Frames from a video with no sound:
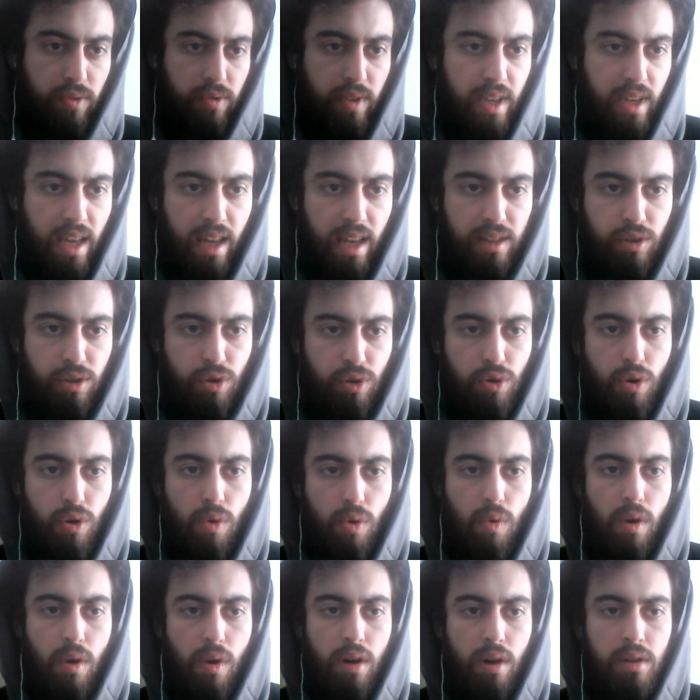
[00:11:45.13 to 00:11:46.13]
we can't
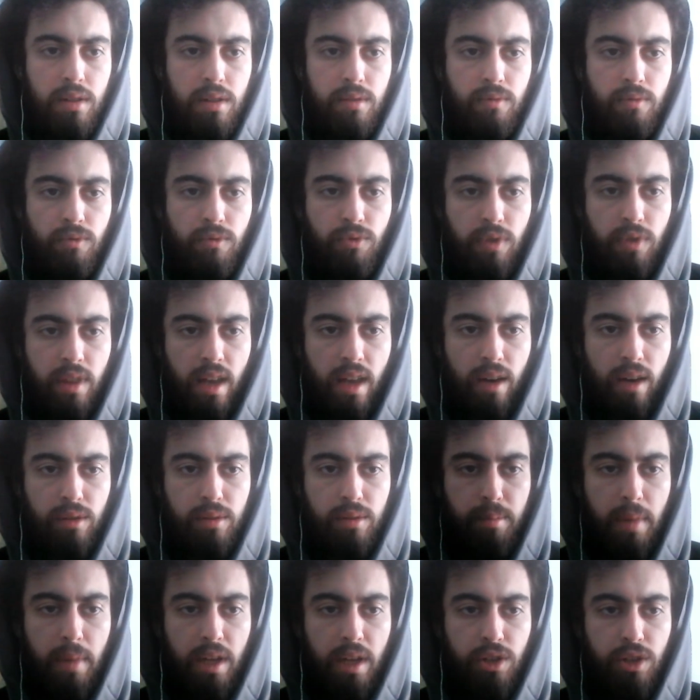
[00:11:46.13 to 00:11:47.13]
go on
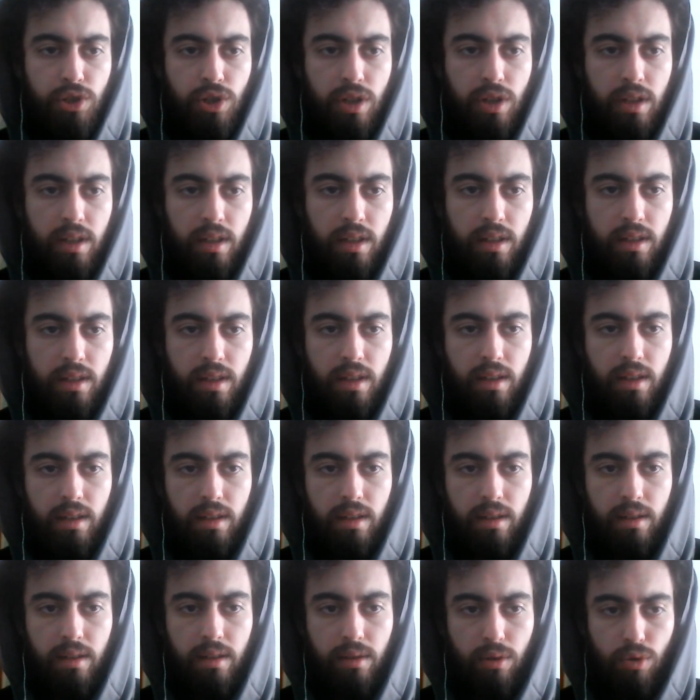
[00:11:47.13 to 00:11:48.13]
without mentioning
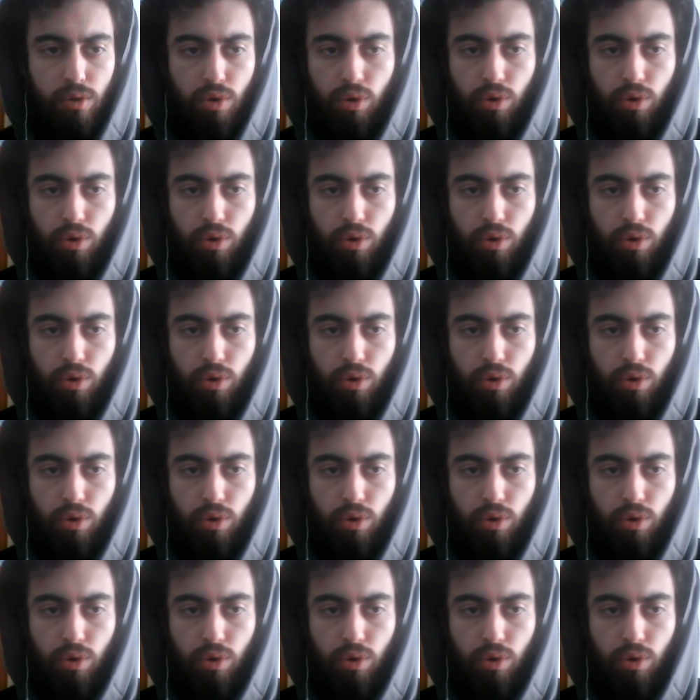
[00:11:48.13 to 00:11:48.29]
the